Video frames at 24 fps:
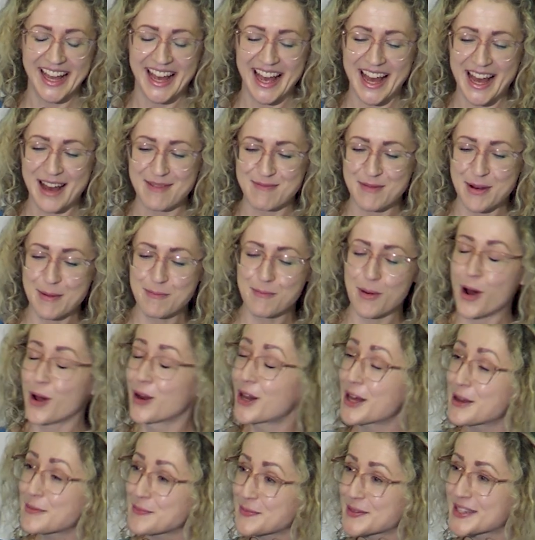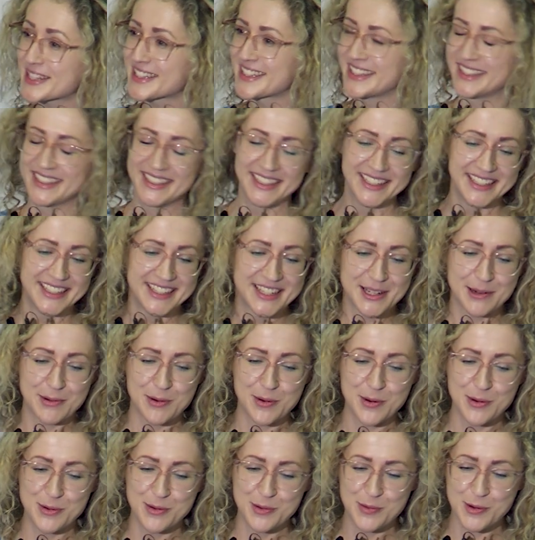Polyps.
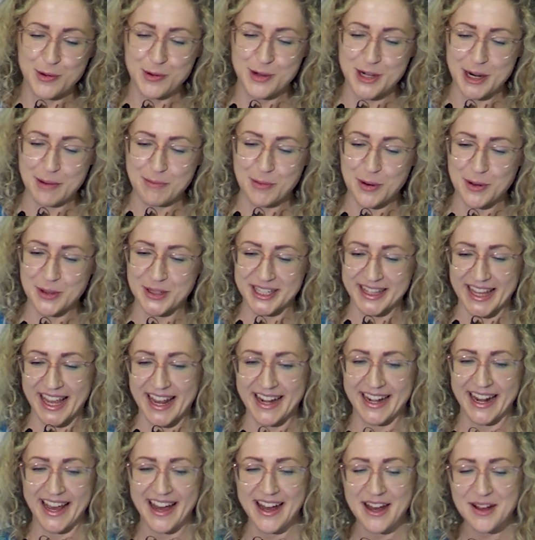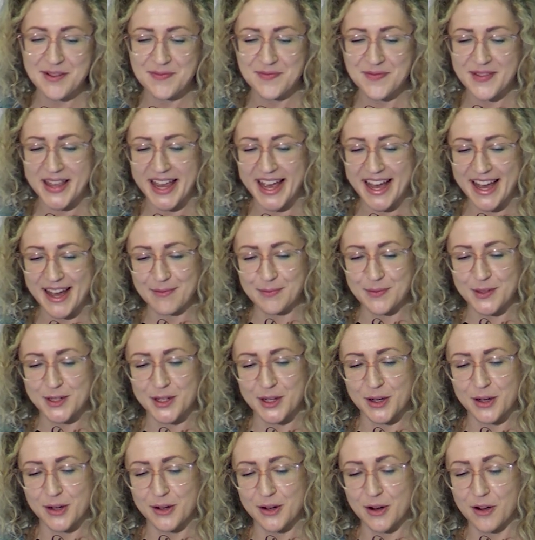So we'll jump onto that now.
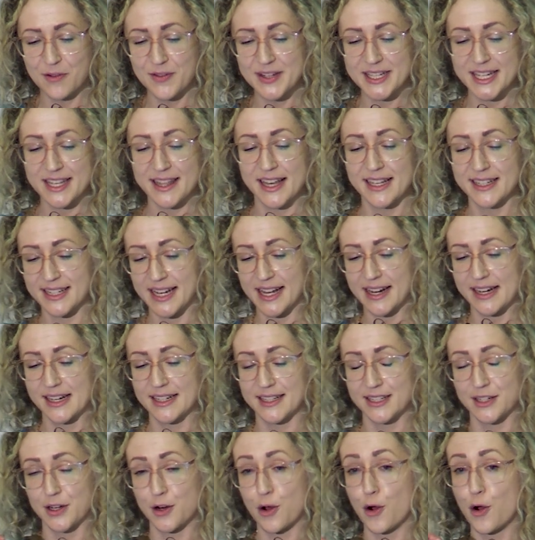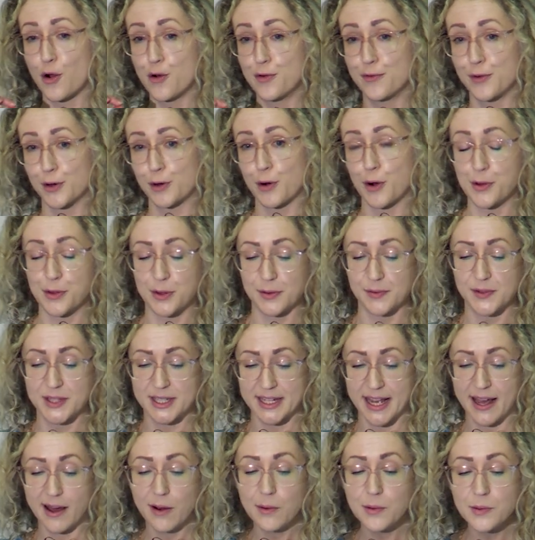So obviously they start as an overgrowth of
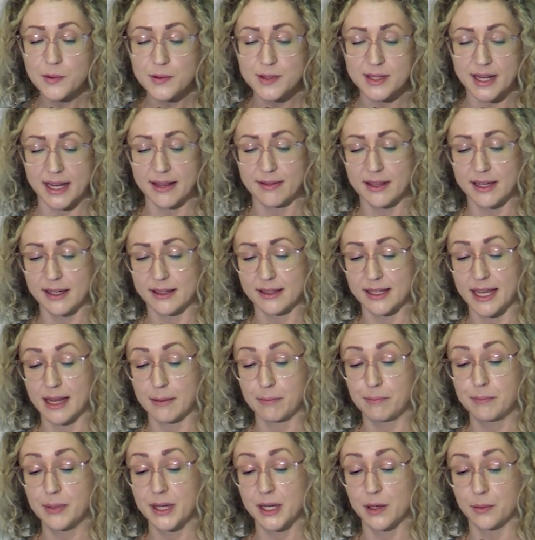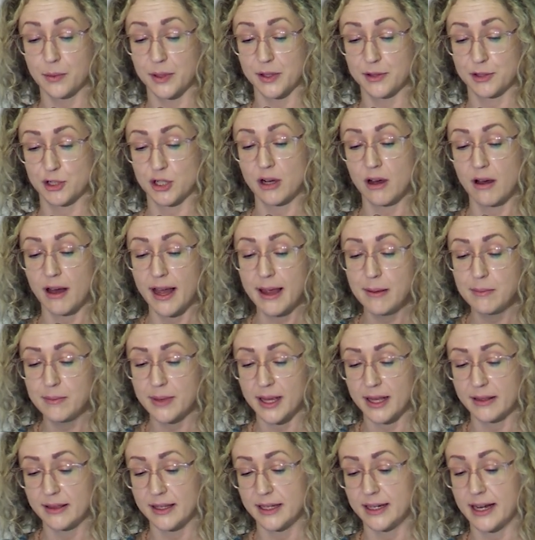cells and then get bigger with time
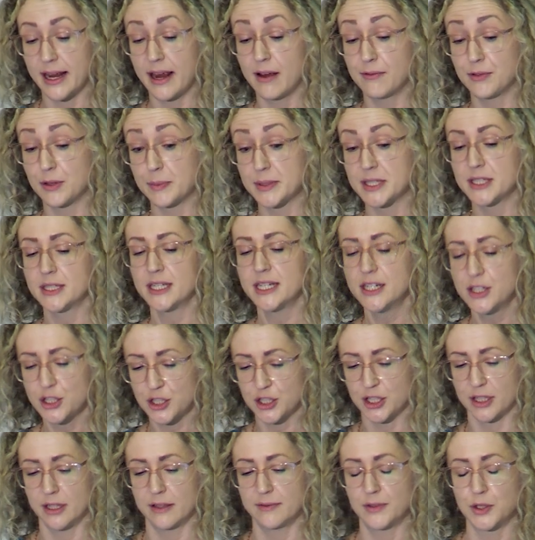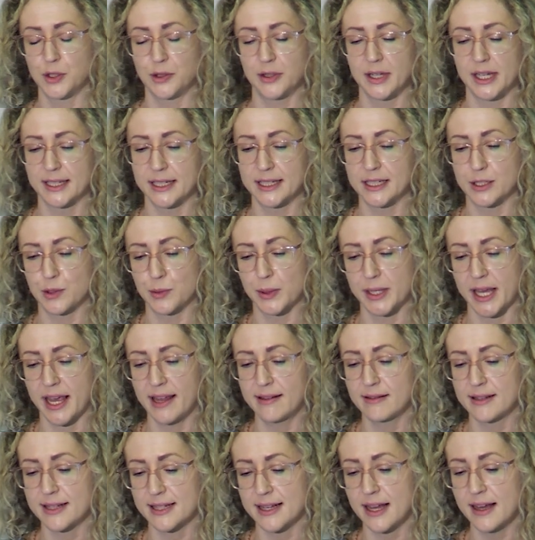and then have the potential of turning into a
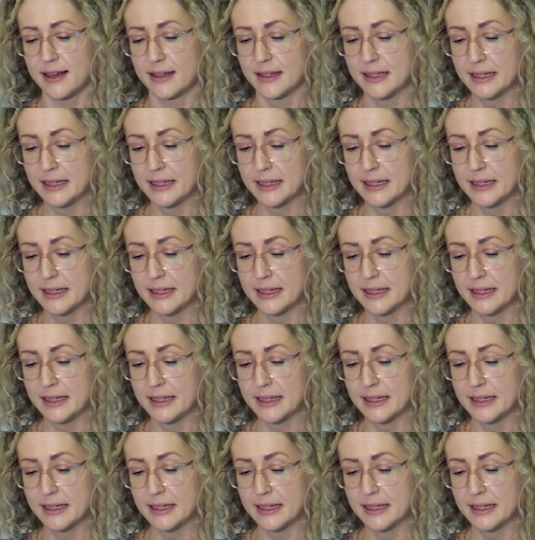cancer,